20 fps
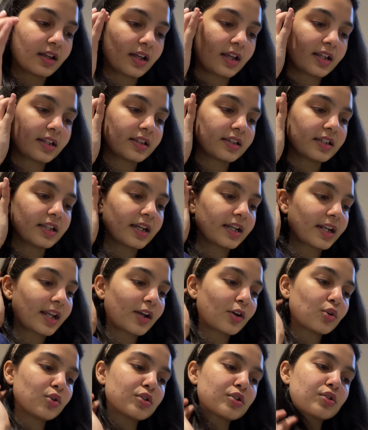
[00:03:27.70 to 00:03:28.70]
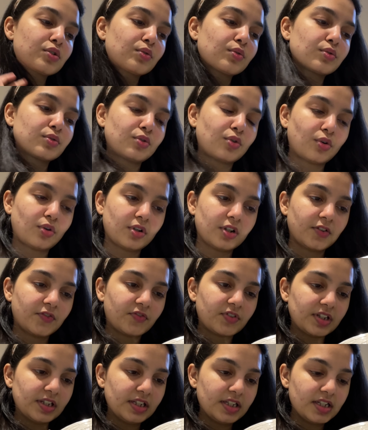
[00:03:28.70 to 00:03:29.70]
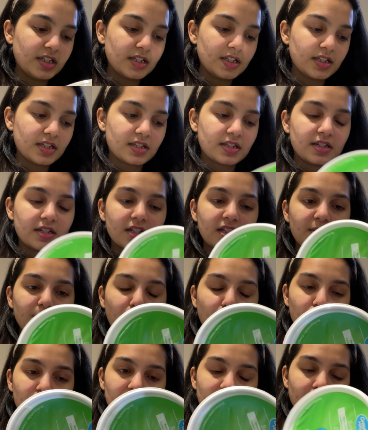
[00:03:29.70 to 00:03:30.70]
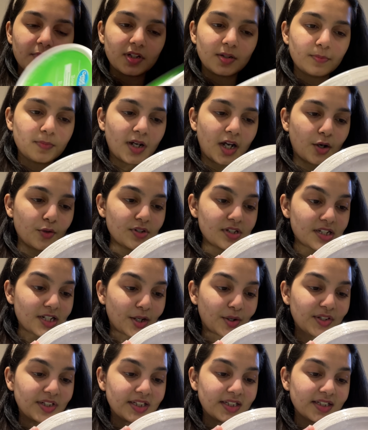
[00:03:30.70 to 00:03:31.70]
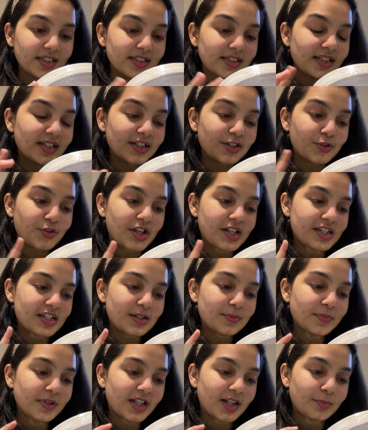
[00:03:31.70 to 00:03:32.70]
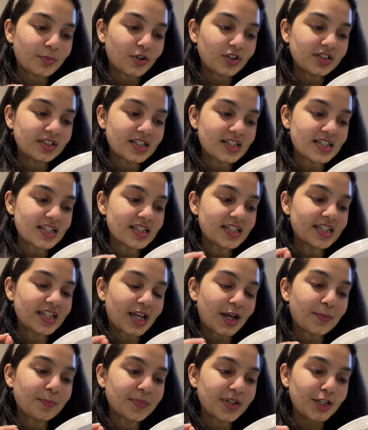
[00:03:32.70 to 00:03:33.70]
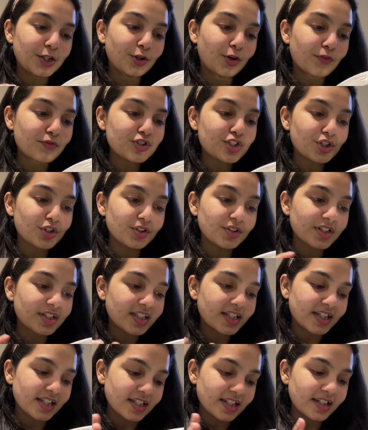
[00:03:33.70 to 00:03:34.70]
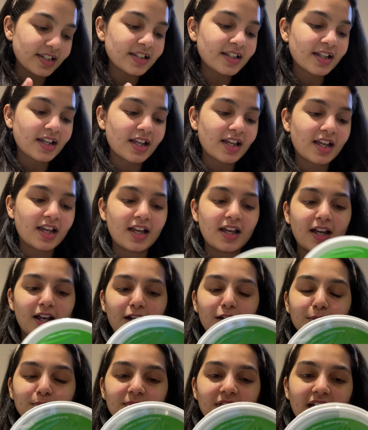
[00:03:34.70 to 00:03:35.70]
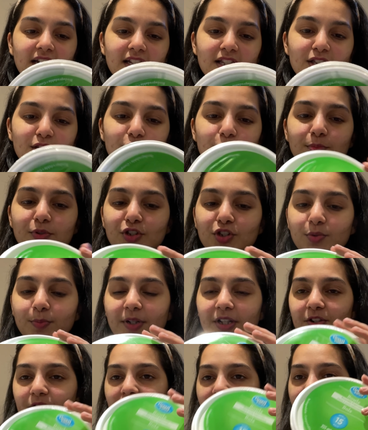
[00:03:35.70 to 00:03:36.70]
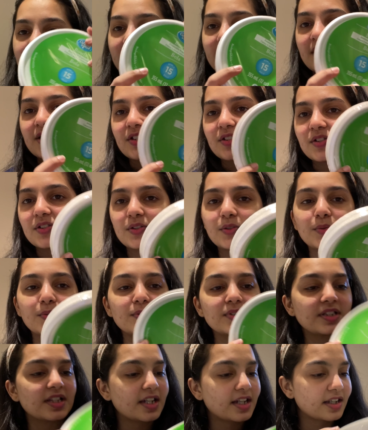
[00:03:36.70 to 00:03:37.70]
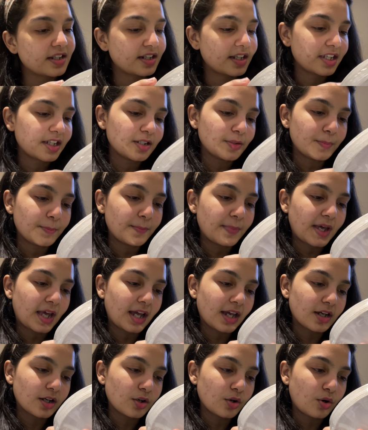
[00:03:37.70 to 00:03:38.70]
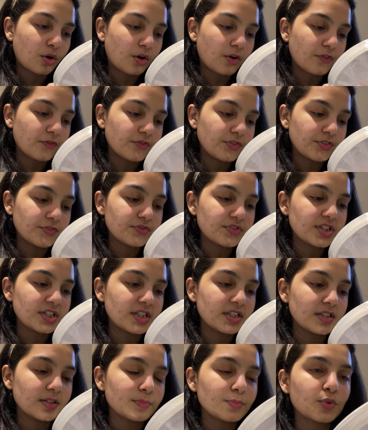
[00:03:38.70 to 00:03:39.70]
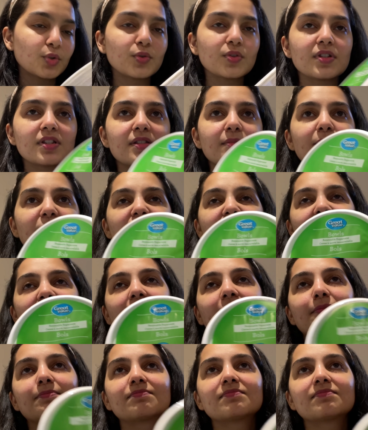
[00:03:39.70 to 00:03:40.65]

and then i also called for these disposable bowls now the interesting part about this is they are made of sugar cane um, that is super super interesting so they are like a pack of 15 bowls because i